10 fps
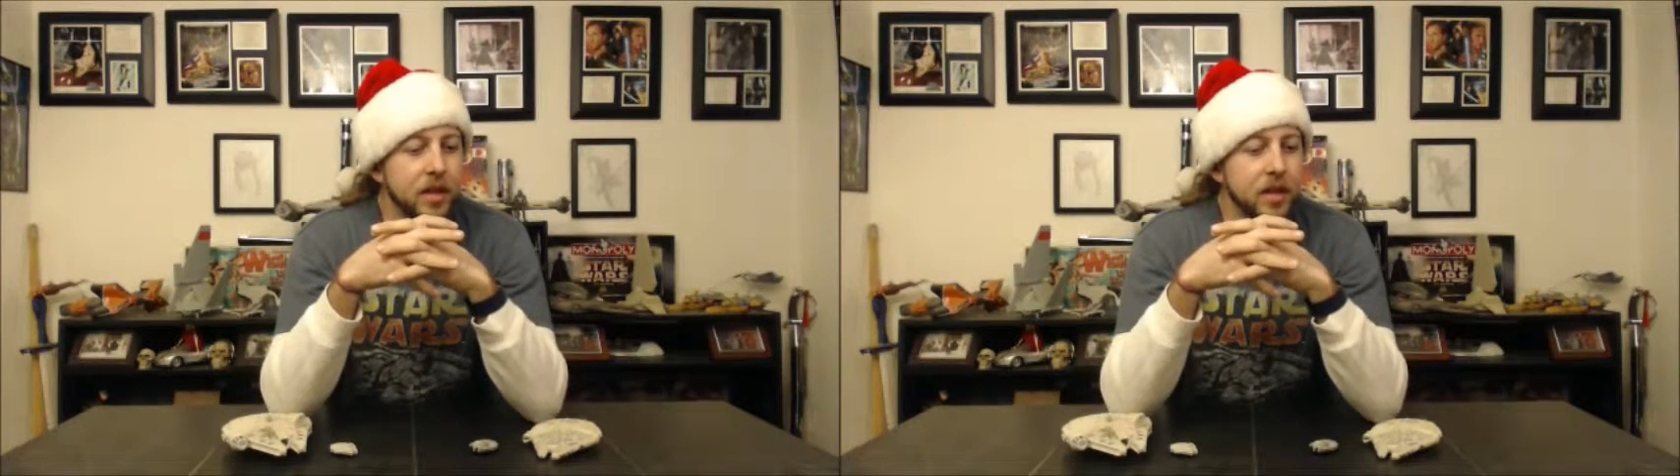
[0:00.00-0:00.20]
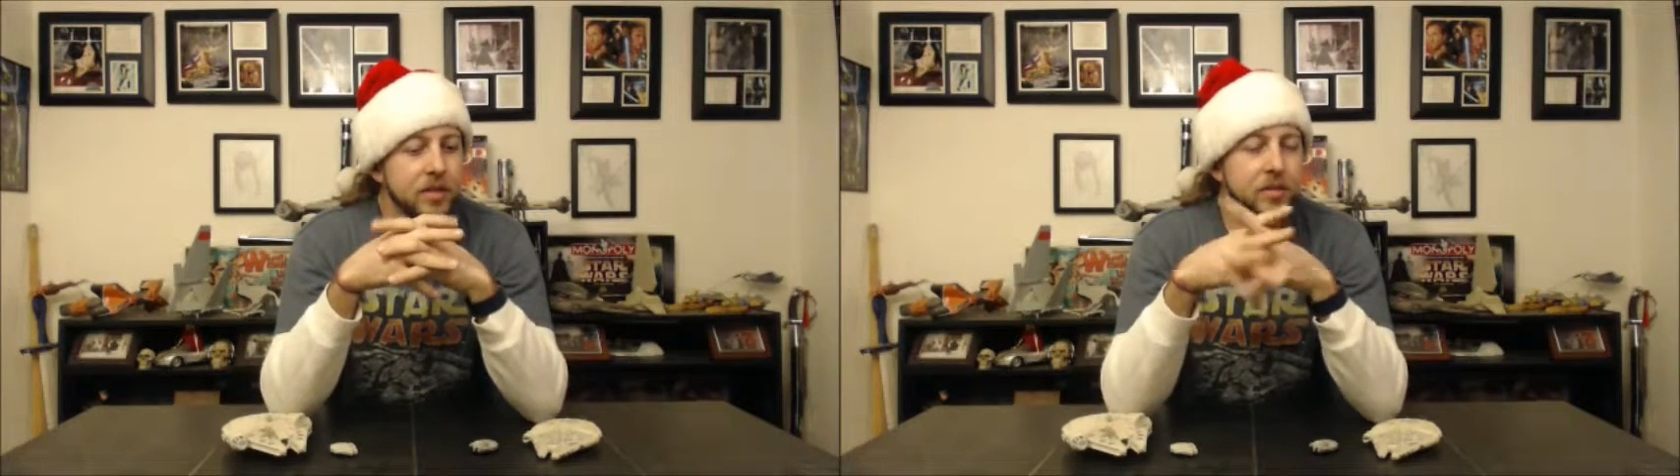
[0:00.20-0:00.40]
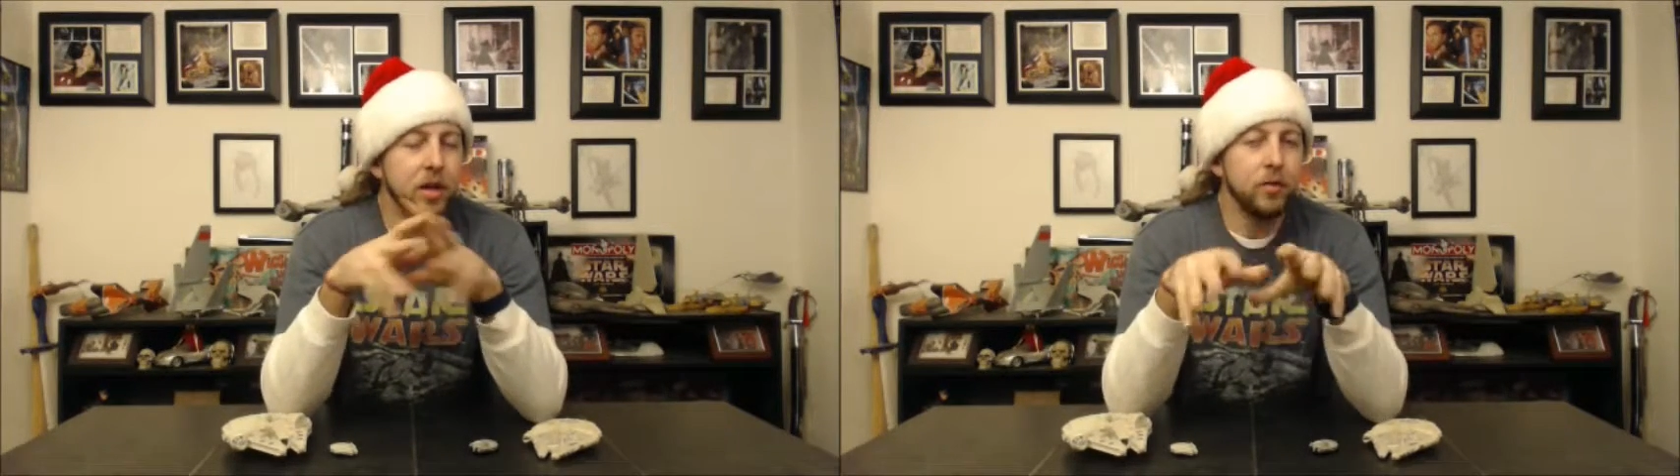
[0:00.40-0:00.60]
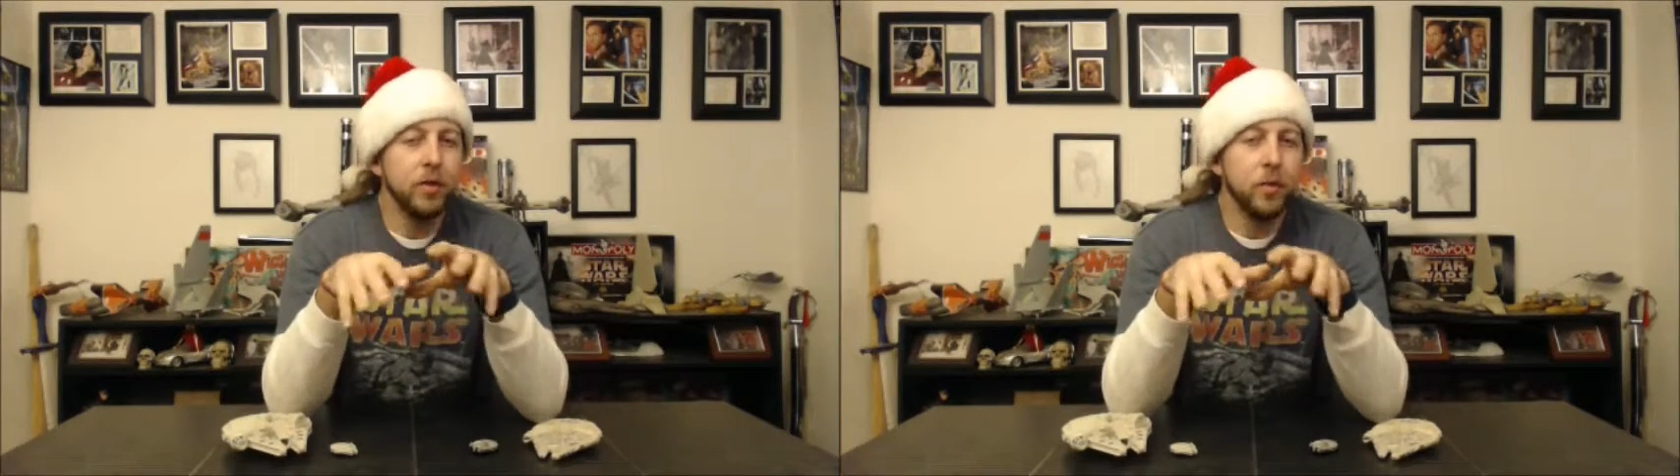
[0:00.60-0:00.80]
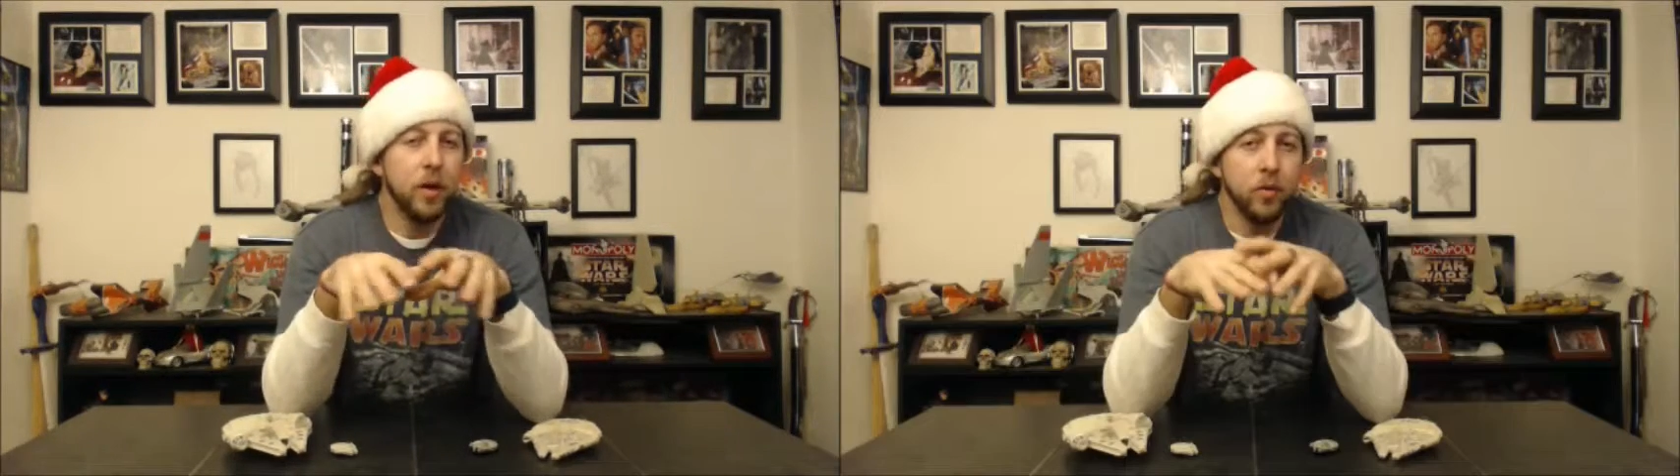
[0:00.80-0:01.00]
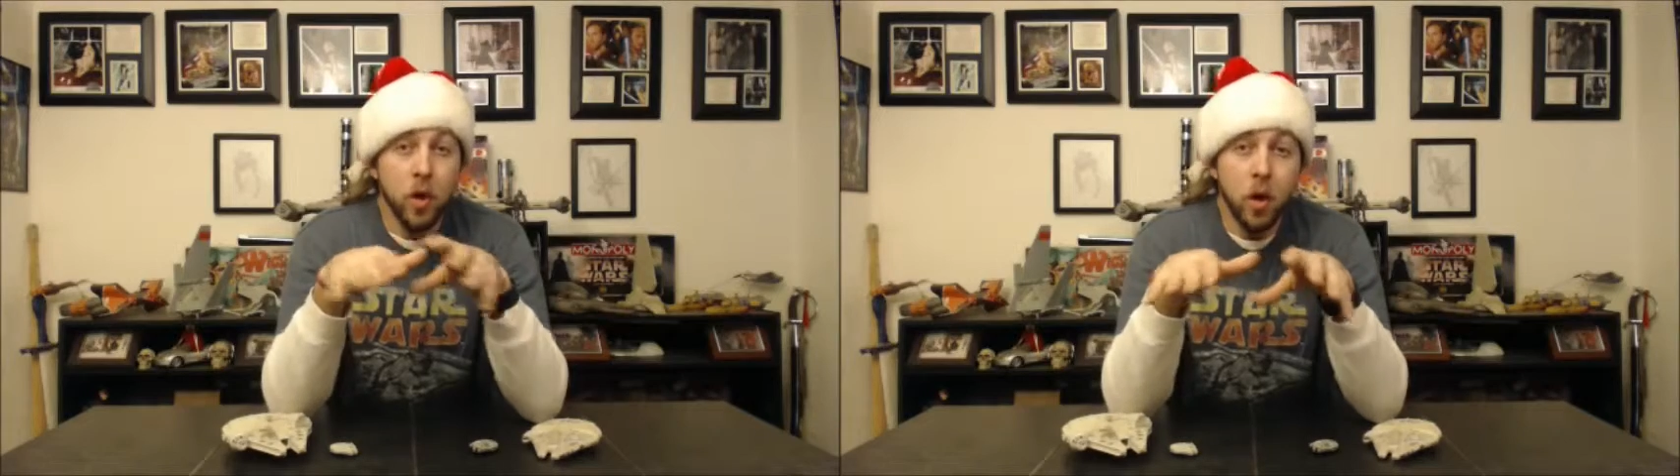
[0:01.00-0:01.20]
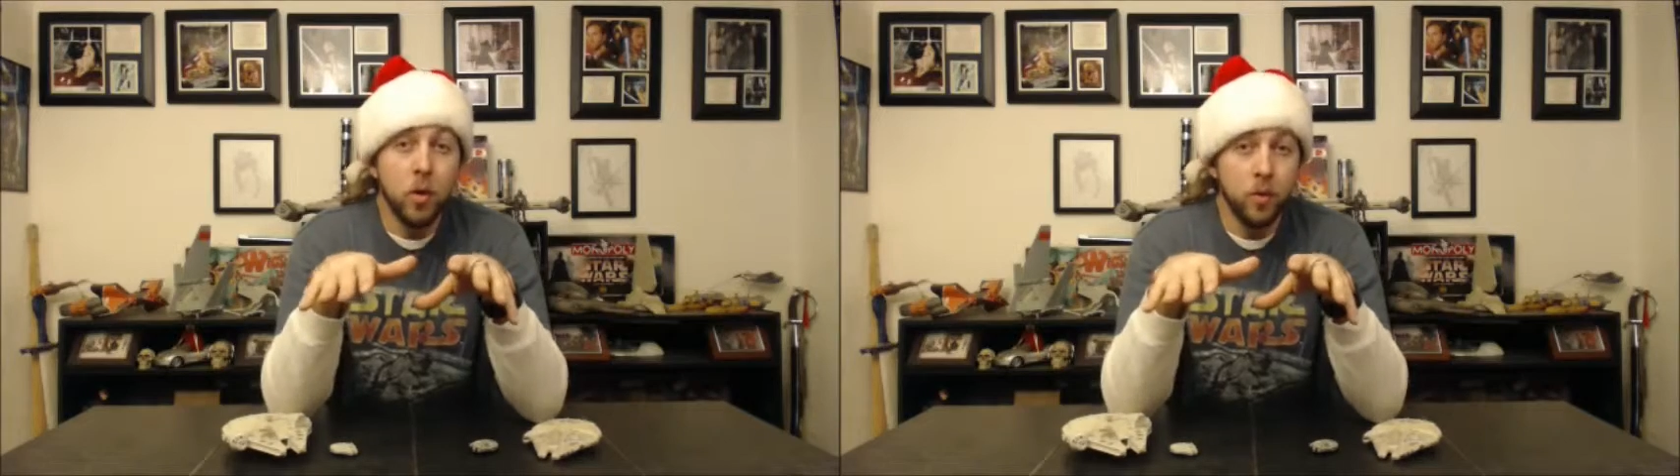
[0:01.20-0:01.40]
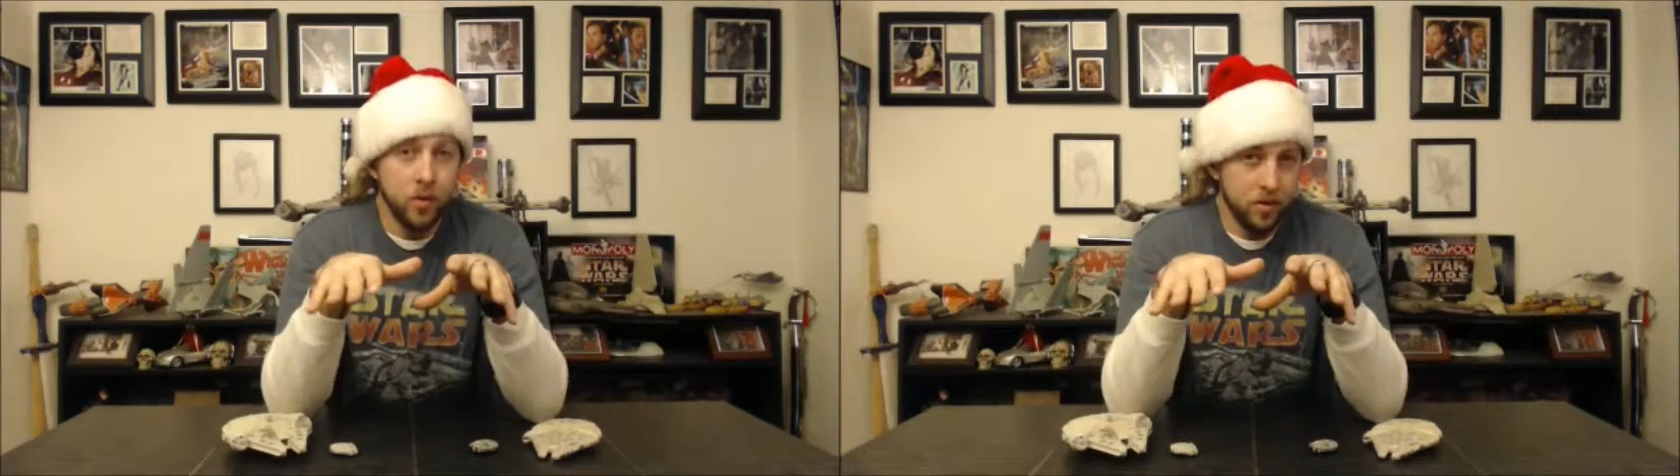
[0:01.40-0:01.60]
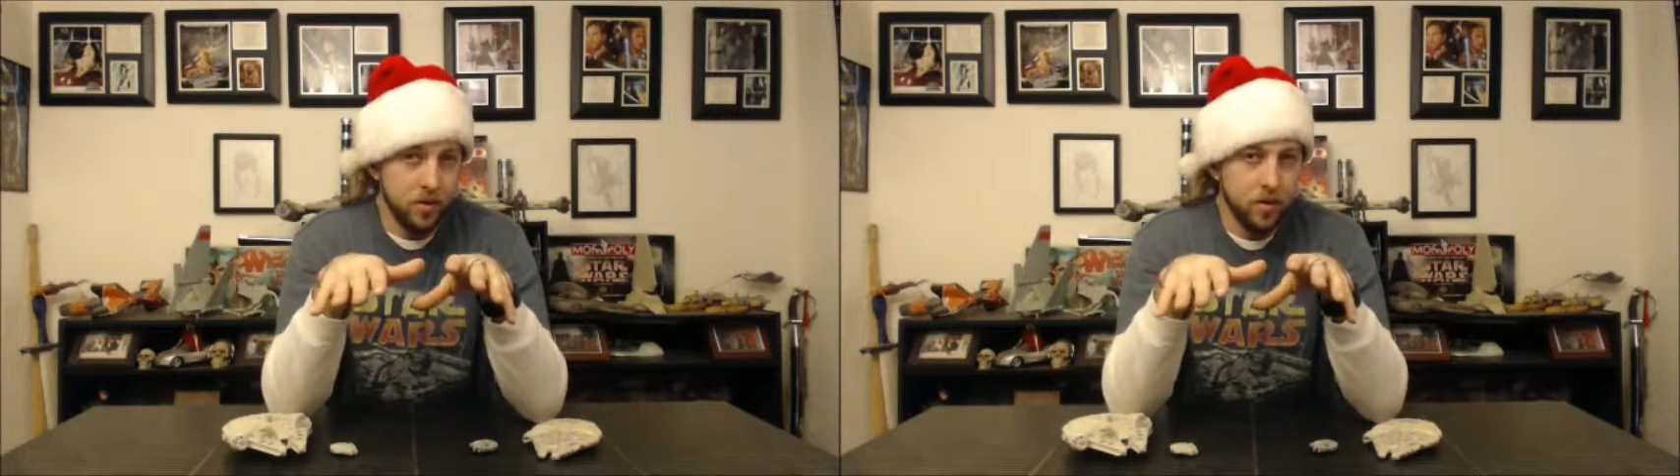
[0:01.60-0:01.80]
it's not really well known,